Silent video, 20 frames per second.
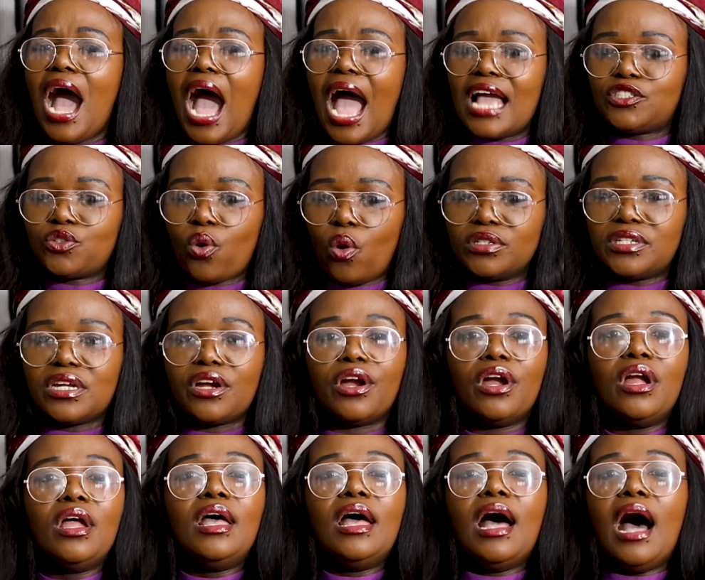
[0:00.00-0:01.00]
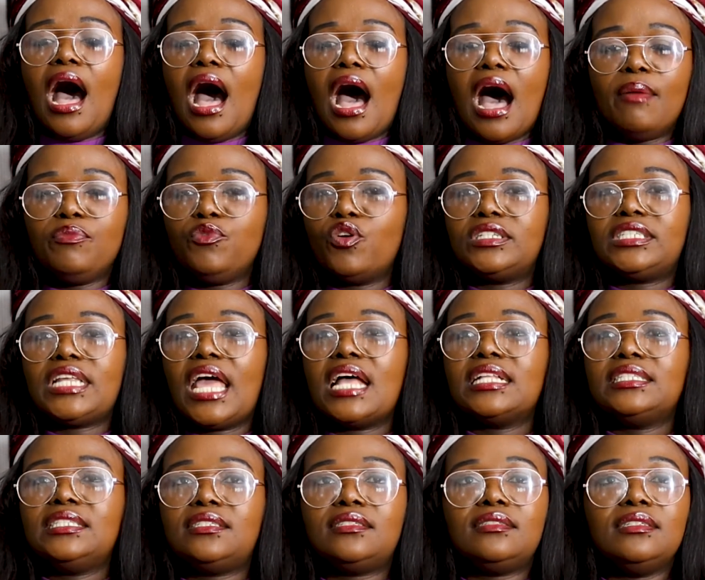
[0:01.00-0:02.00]
I told her, your
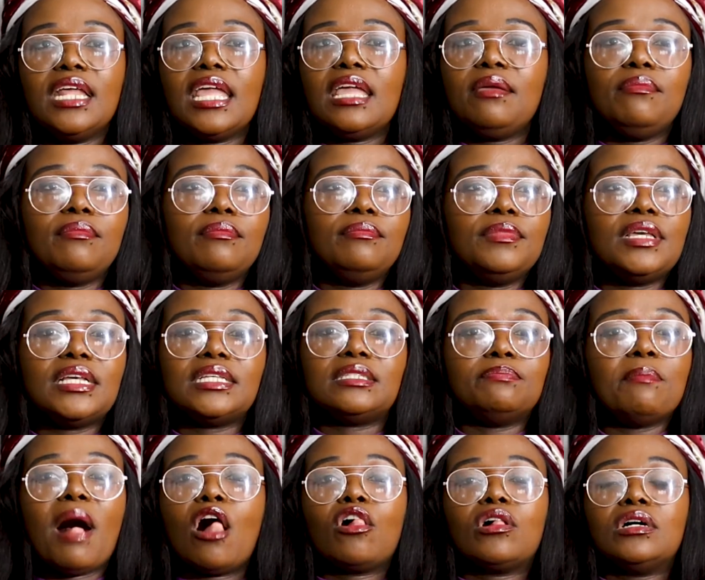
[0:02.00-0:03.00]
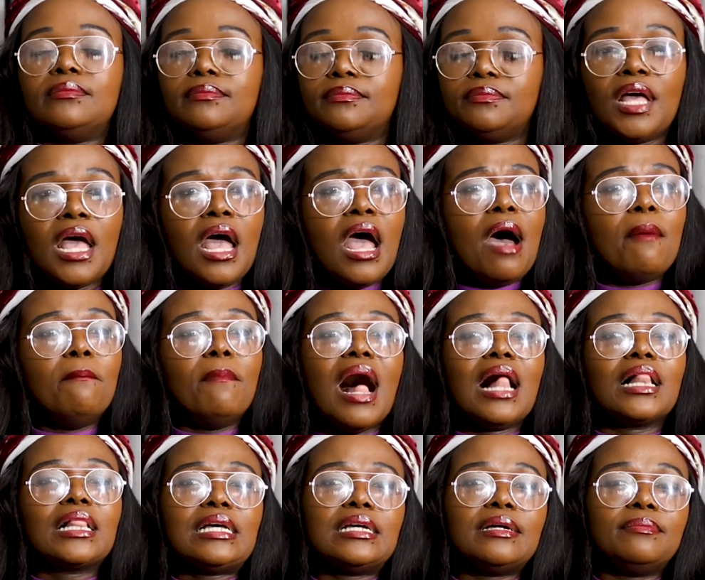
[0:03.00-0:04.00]
dad's name is Malcolm.
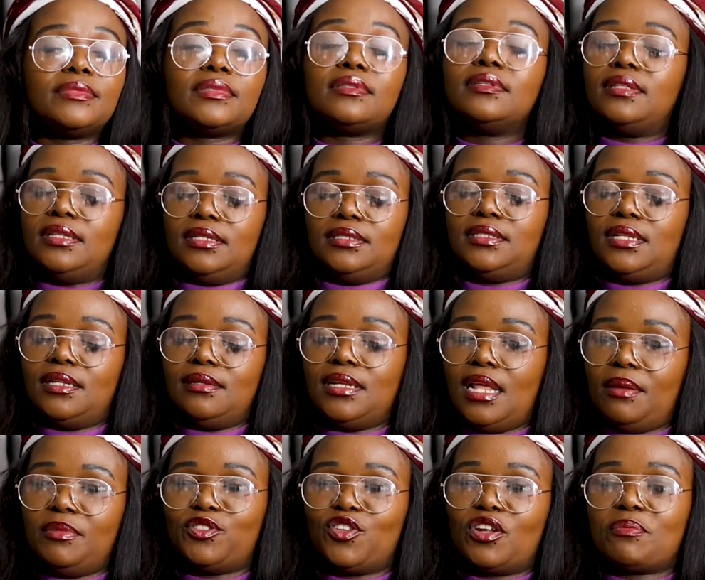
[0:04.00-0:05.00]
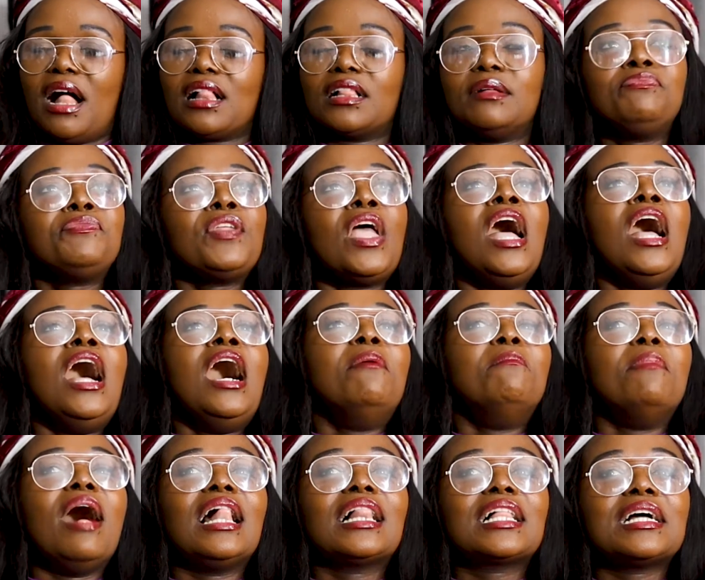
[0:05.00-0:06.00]
Malcolm, his name is not Malcolm.
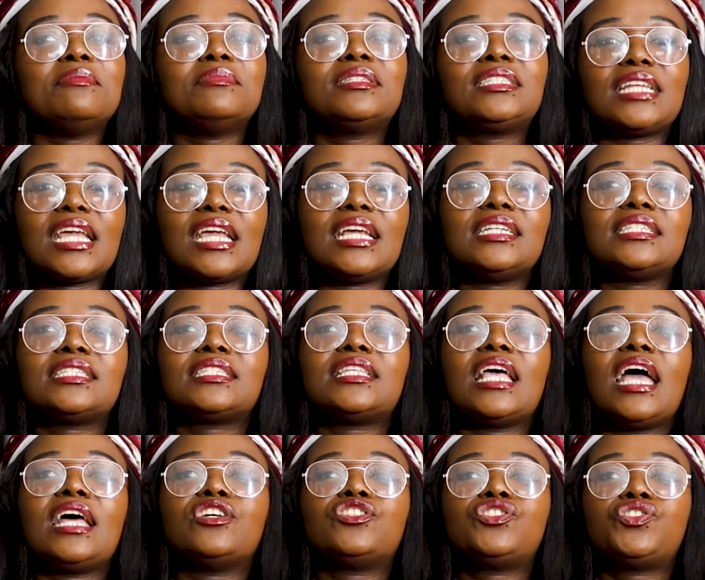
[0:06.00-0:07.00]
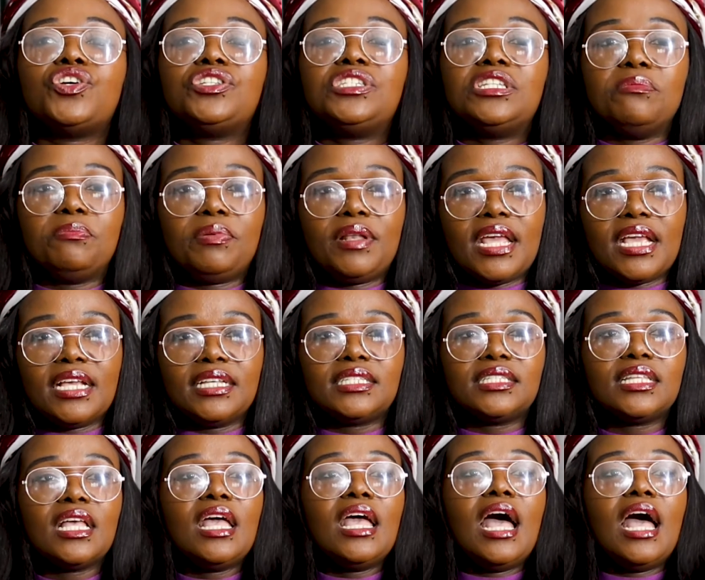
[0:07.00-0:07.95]
Malcolm stays at a certain place.